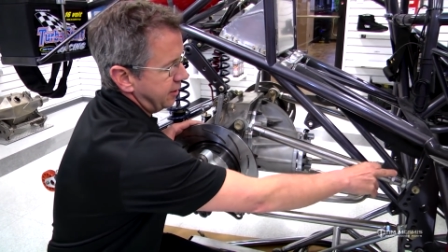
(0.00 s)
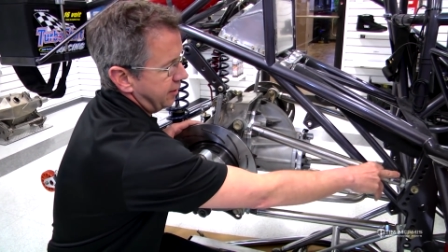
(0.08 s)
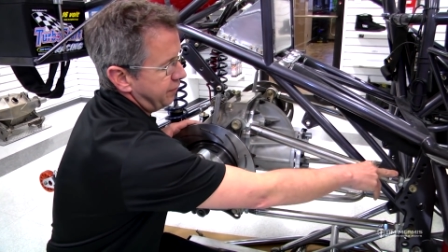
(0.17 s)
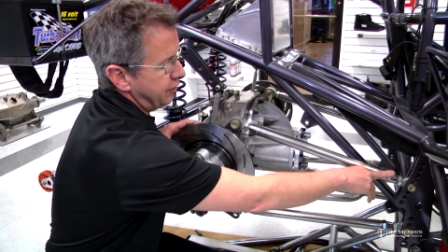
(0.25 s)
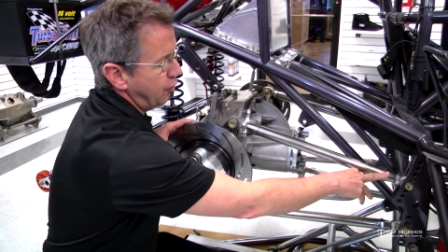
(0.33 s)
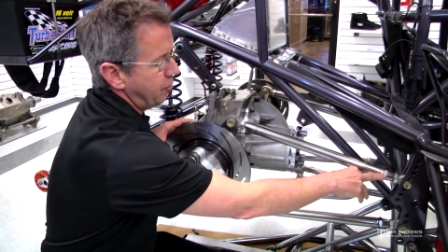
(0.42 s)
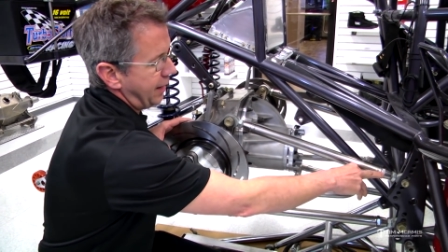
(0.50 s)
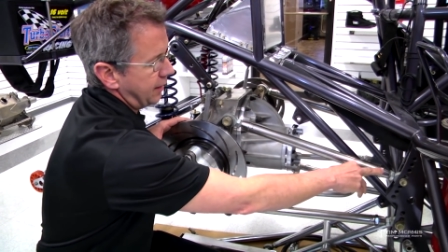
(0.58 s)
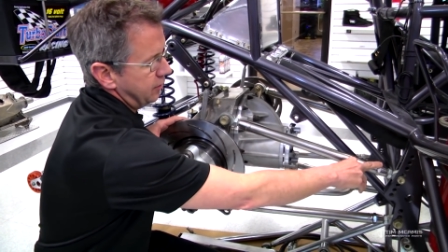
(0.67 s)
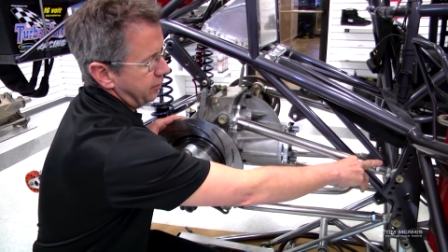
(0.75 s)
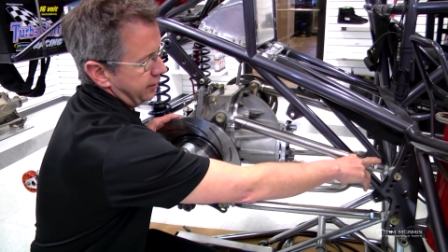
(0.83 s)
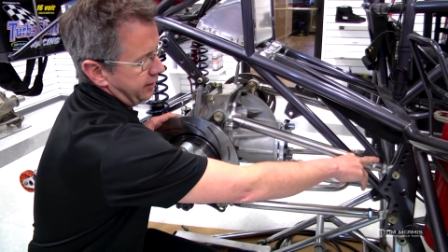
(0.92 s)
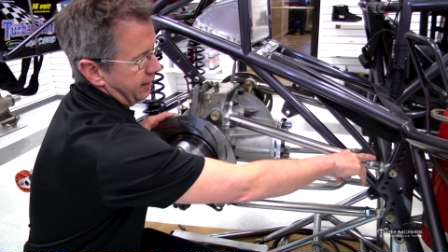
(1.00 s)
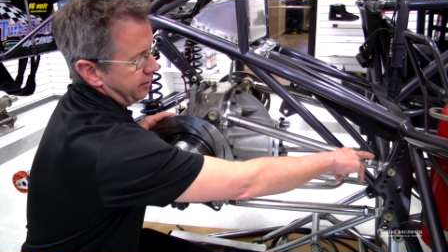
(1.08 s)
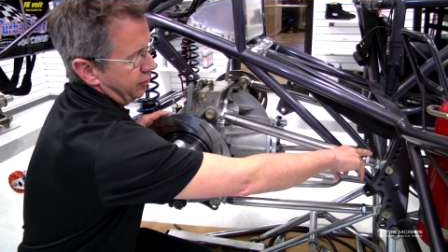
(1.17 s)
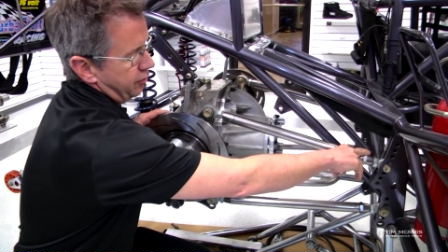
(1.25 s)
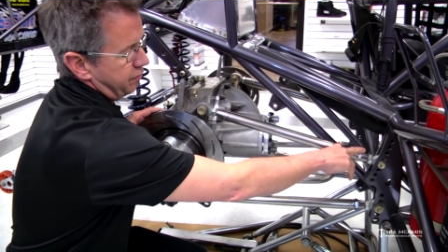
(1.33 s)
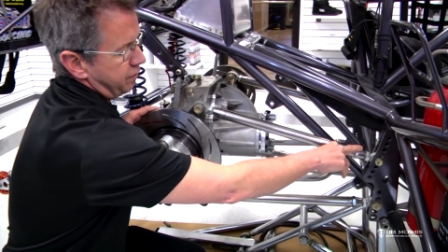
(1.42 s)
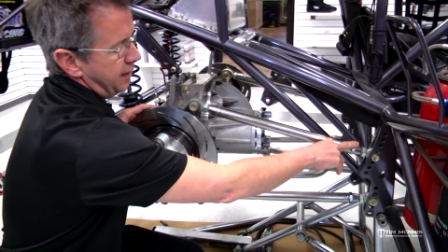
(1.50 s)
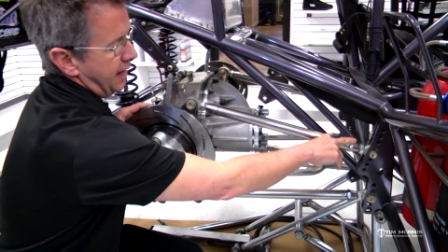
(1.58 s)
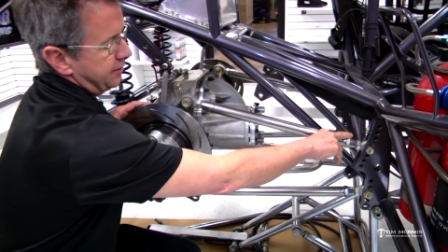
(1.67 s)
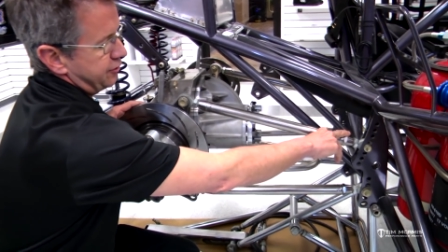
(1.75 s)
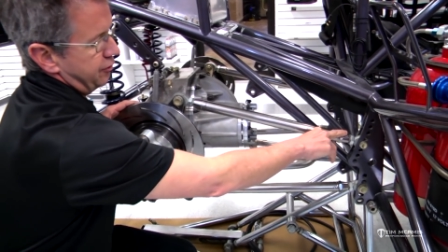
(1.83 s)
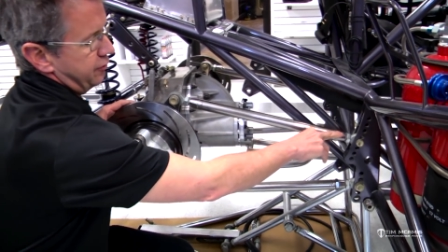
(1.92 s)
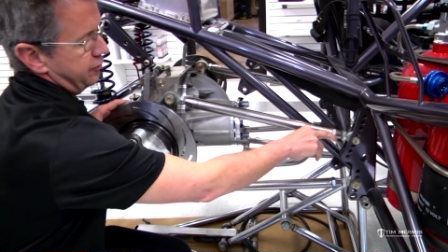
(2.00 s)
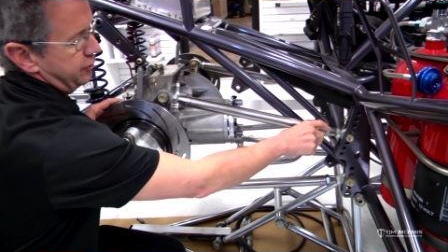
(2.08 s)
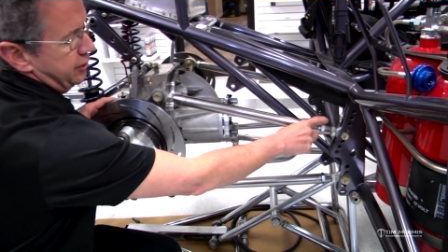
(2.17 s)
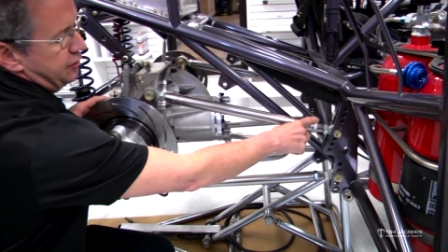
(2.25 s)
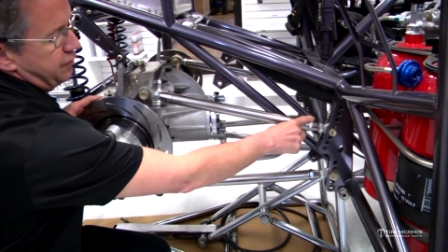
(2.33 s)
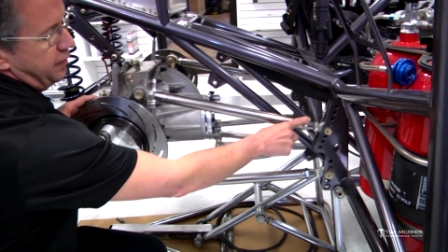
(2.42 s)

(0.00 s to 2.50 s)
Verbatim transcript: and if you go back and look at that, you know, the flats are these